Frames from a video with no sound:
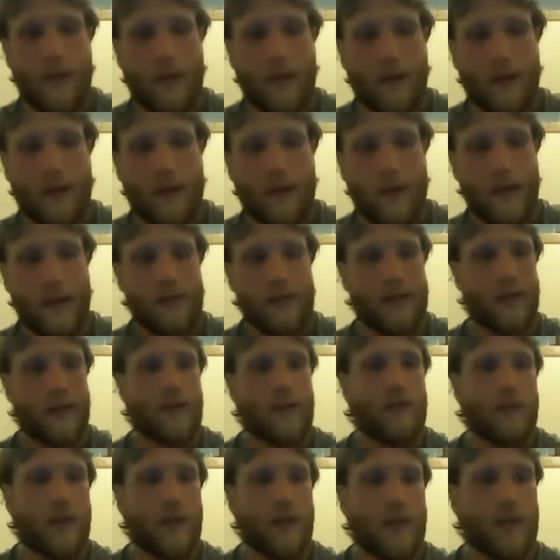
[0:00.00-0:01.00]
Things that
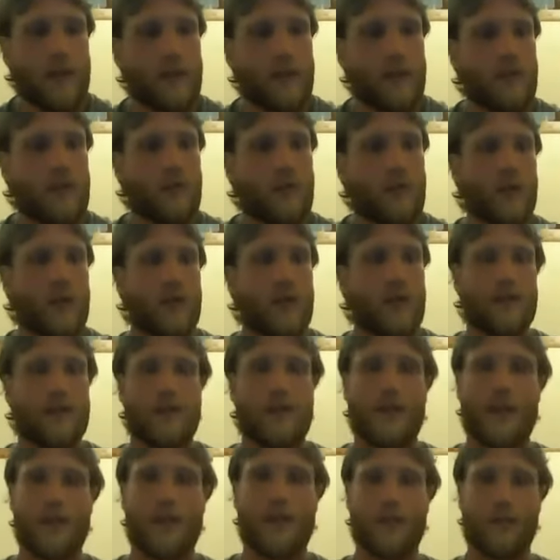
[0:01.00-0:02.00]
you can
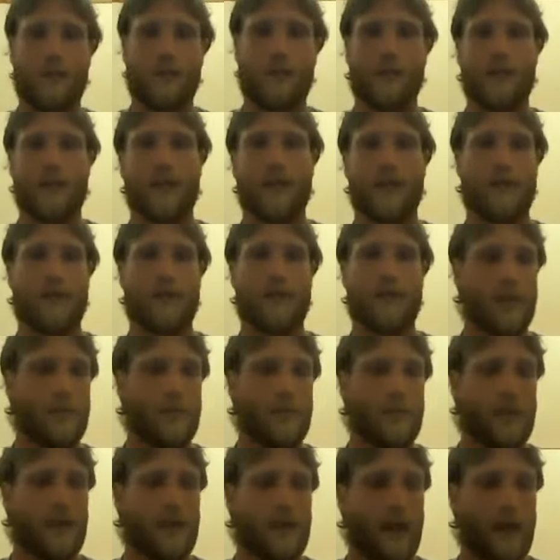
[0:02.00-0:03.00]
teach a player,
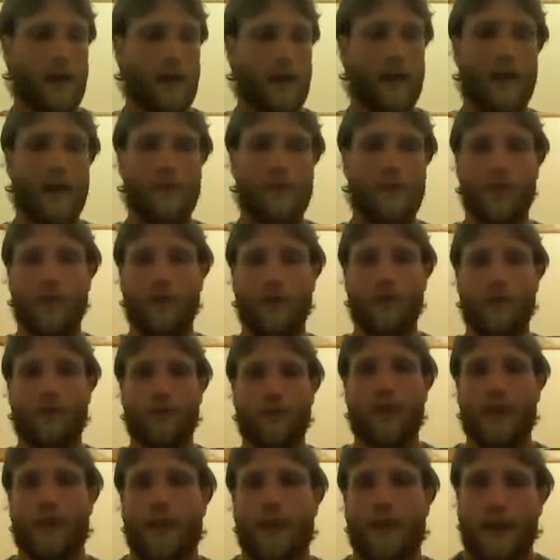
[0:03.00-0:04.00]
maybe how to get more
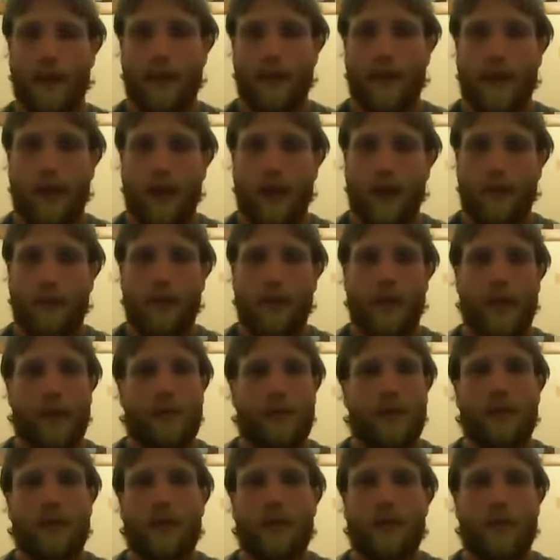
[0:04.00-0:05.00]
fit, how to become a
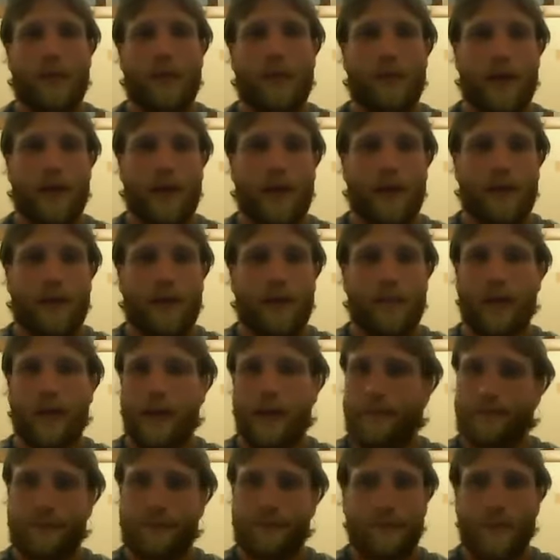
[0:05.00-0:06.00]
little bit better, but
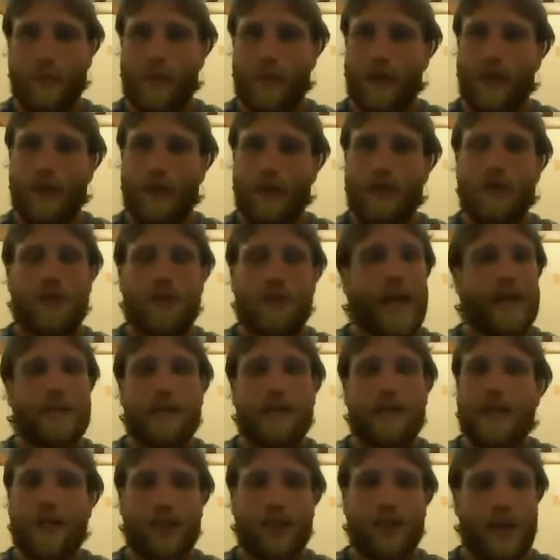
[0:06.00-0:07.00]
you can't
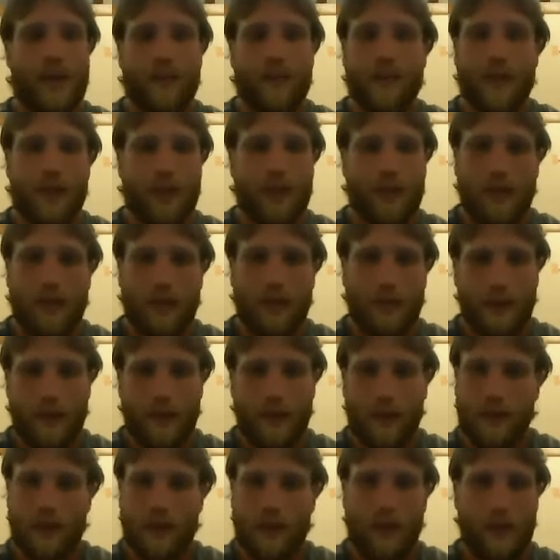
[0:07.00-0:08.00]
teach ambition.
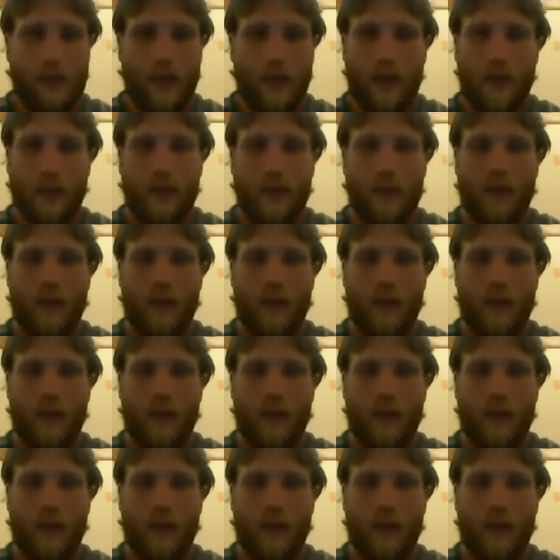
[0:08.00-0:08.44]
So,